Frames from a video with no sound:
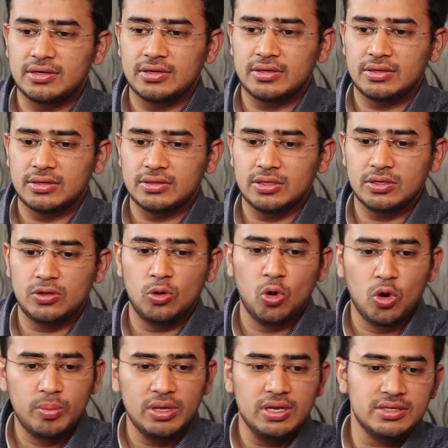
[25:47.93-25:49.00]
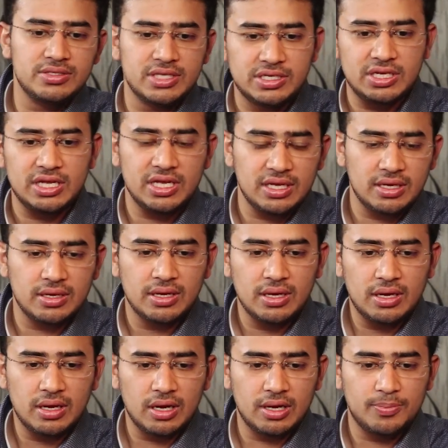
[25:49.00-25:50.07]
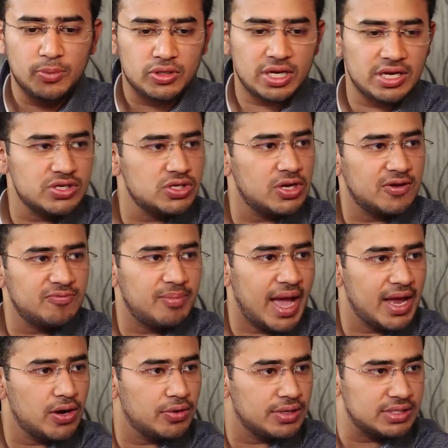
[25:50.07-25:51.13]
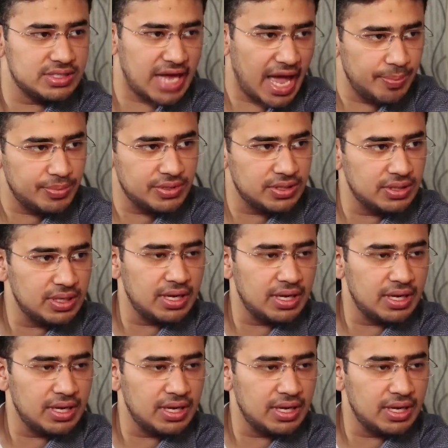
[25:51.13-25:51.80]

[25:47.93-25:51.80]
the global city potential of Bangalore is tapped,